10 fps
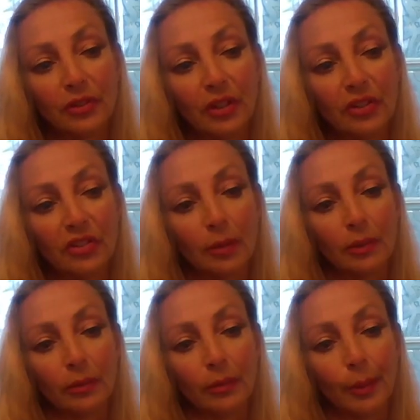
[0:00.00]
say
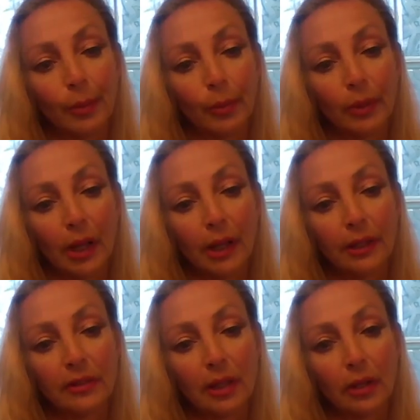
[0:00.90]
something and remember what I
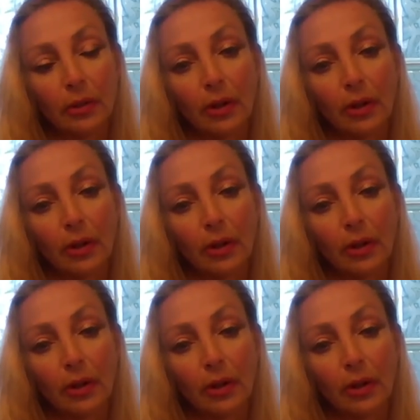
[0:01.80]
had said or